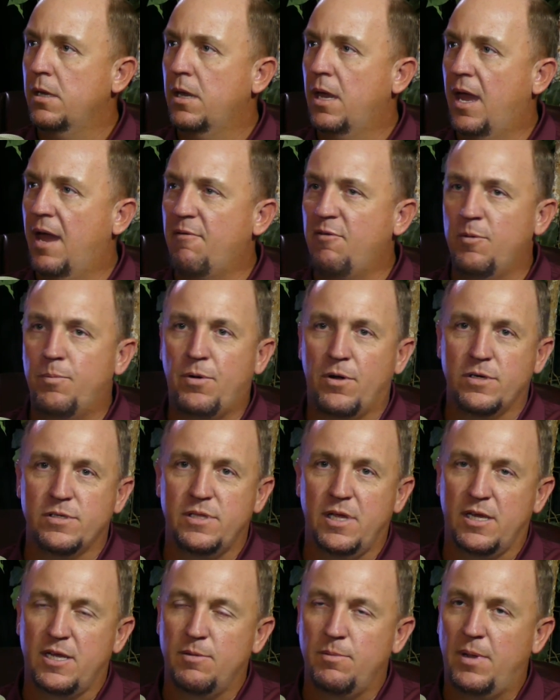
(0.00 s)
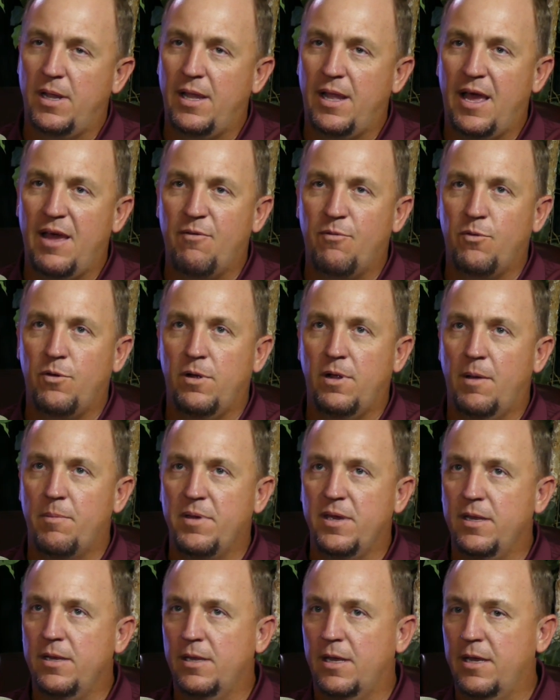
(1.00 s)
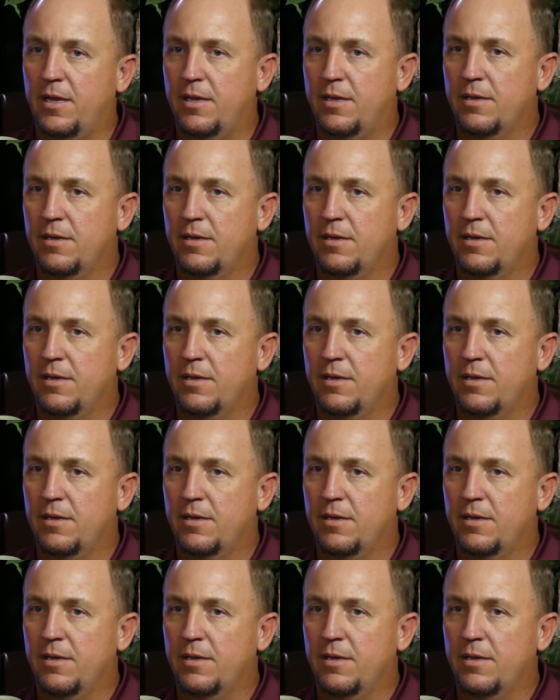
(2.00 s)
Every person that come in my life, well, I mean, like